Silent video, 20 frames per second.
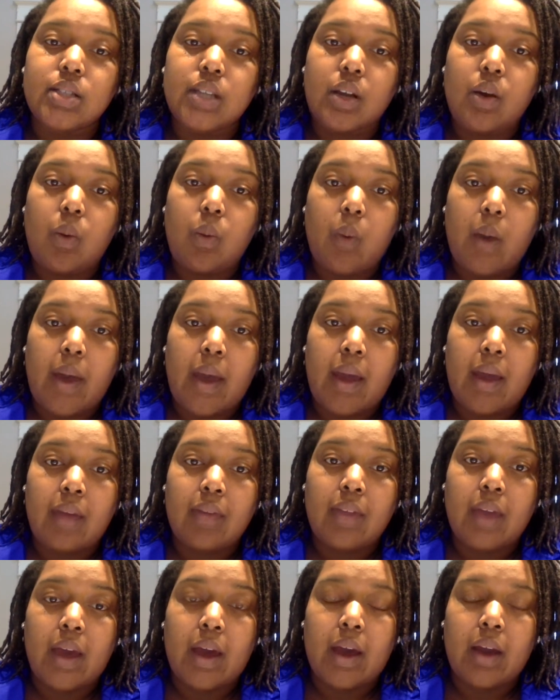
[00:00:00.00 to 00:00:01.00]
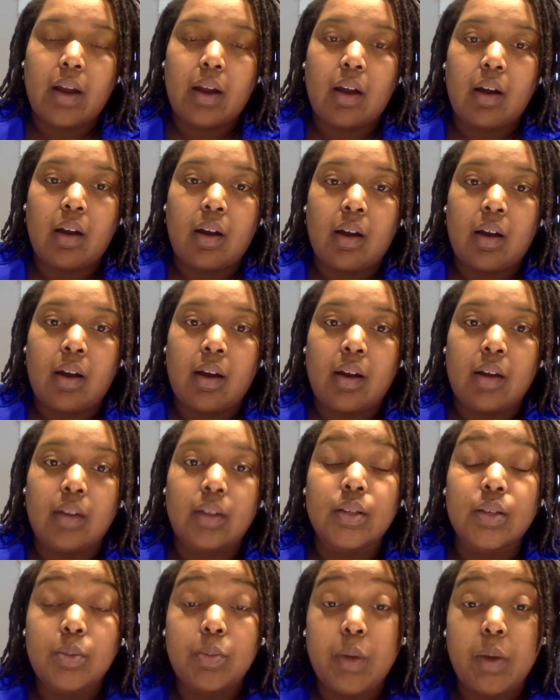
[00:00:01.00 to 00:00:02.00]
in a way that are a
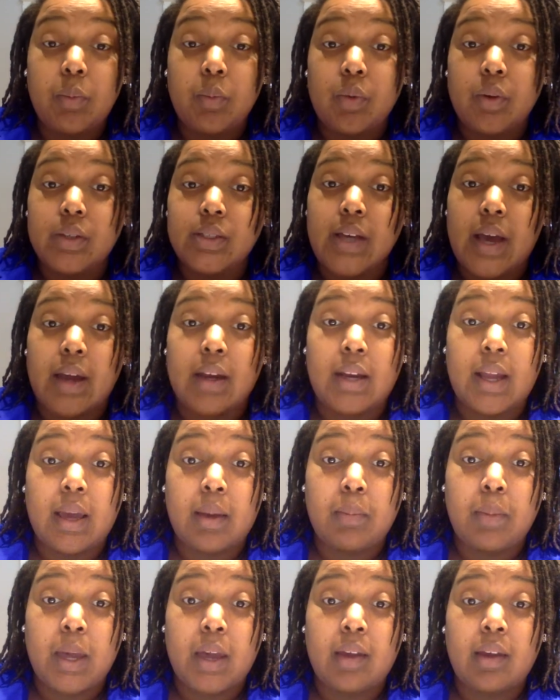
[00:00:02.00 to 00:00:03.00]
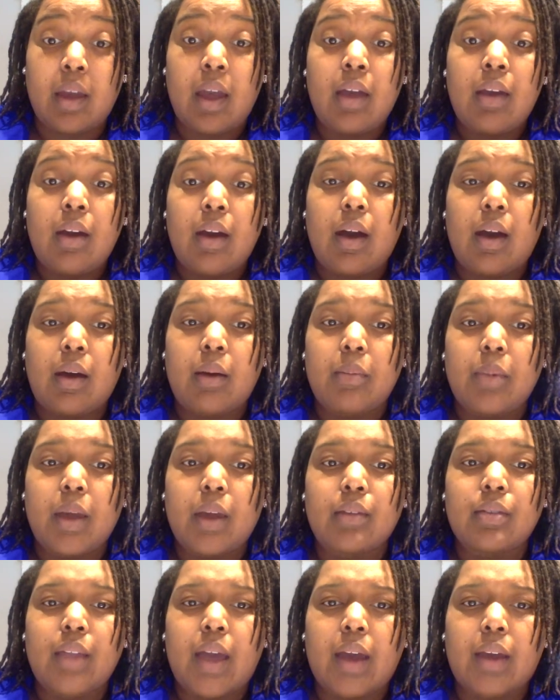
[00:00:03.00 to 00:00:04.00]
little bit more dynamic
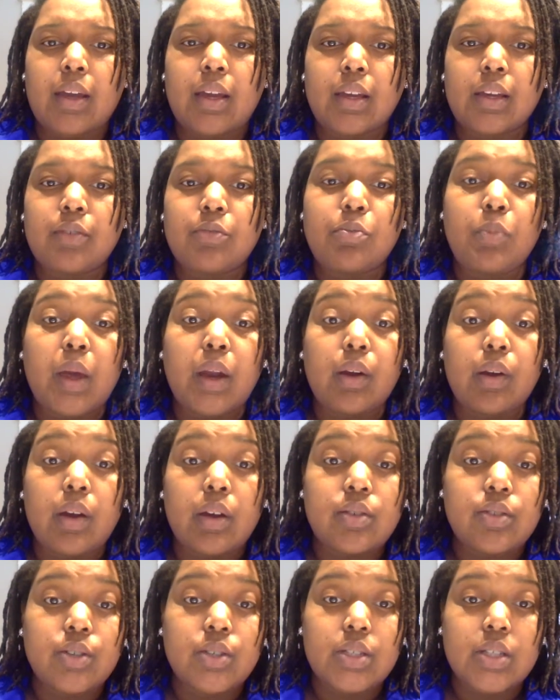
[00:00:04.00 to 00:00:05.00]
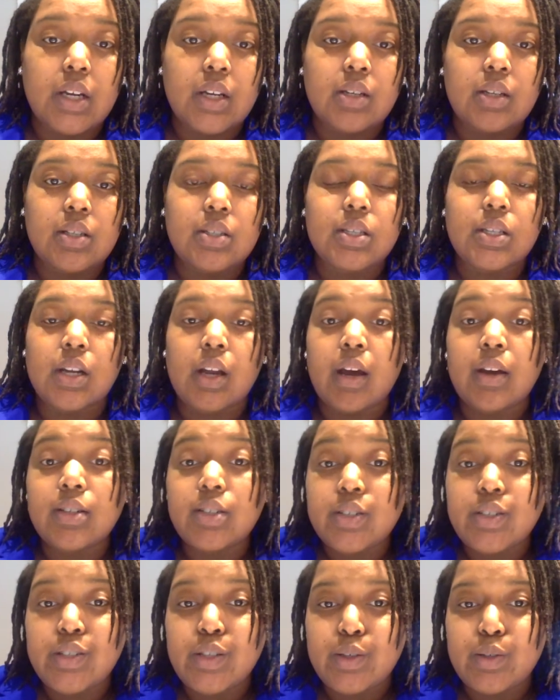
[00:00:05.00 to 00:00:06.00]
and that can give better understanding to not
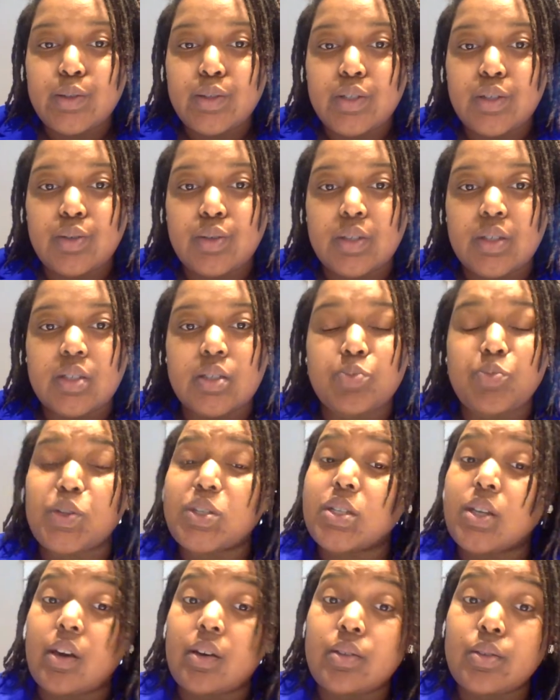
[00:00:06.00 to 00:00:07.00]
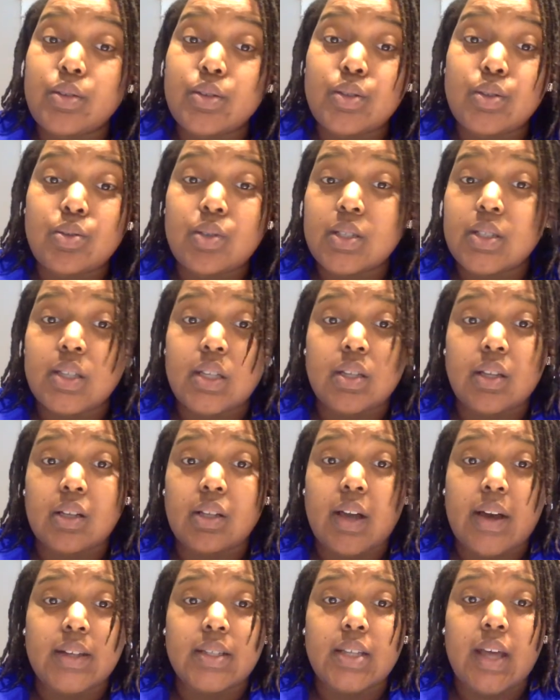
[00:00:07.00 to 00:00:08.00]
just those students, but to other students in the
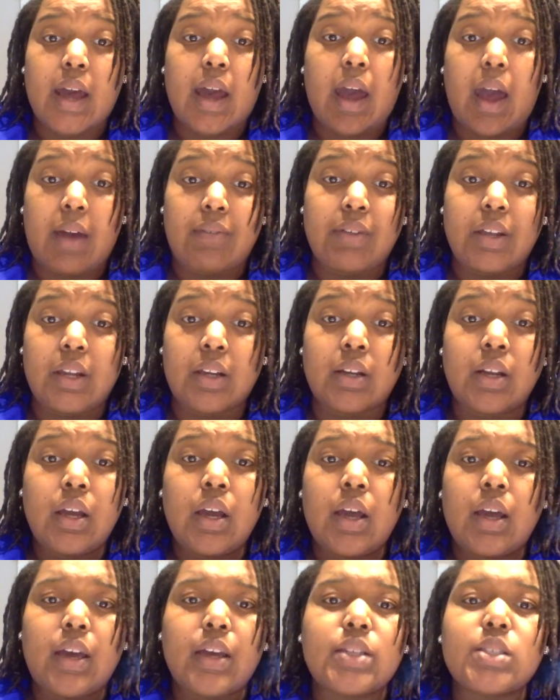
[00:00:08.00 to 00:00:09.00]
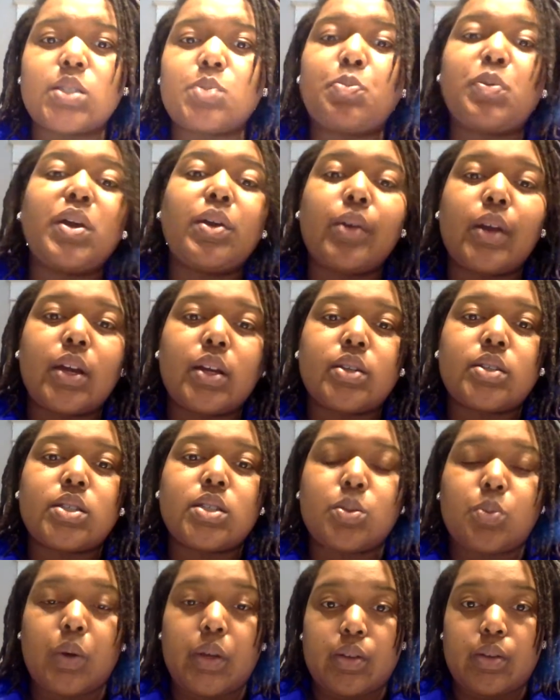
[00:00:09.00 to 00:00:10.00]
class that haven't
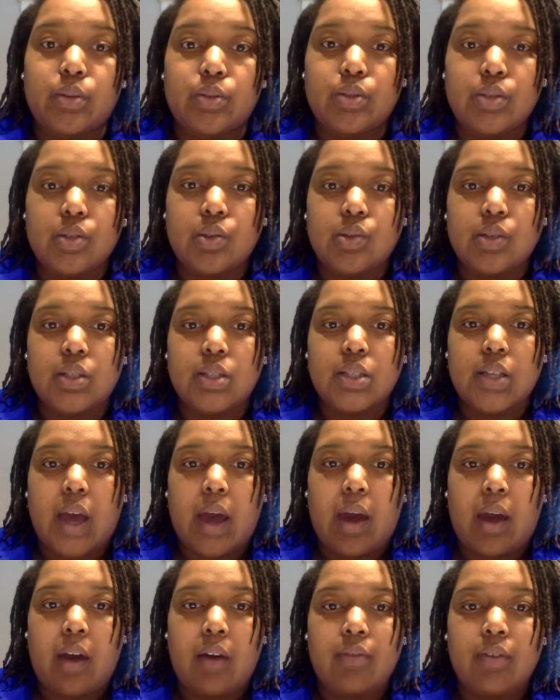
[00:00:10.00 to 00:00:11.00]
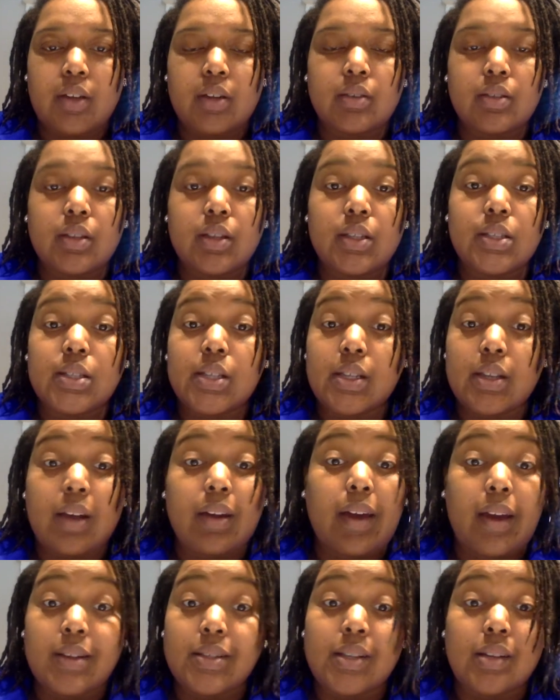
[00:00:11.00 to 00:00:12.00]
experienced what those students have. And this
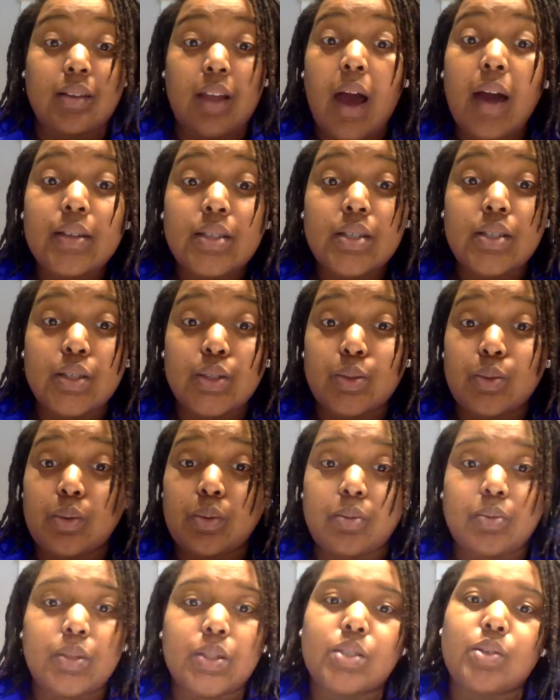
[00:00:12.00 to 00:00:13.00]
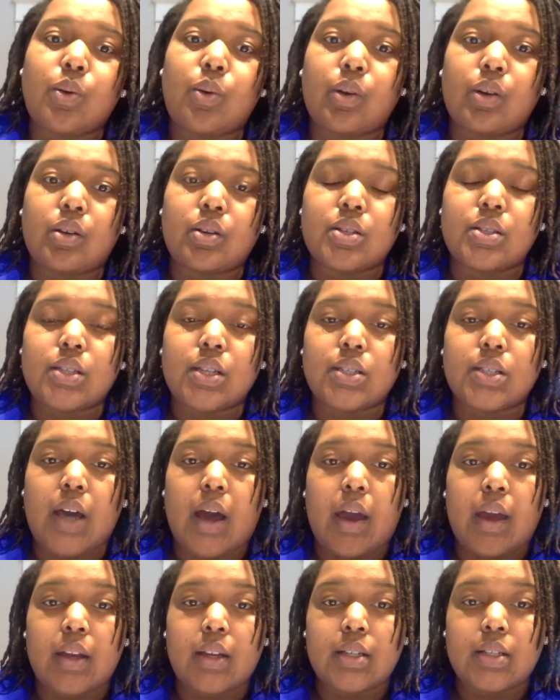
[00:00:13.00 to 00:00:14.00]
has a lot to do with what's going on in
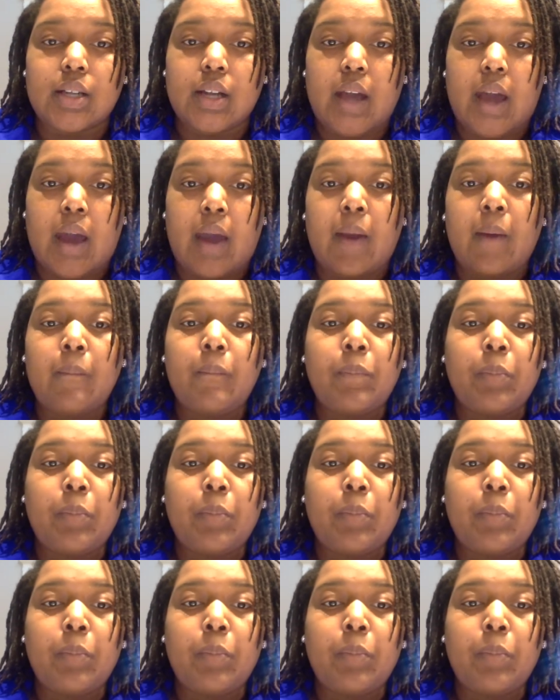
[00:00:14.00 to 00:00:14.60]
society today.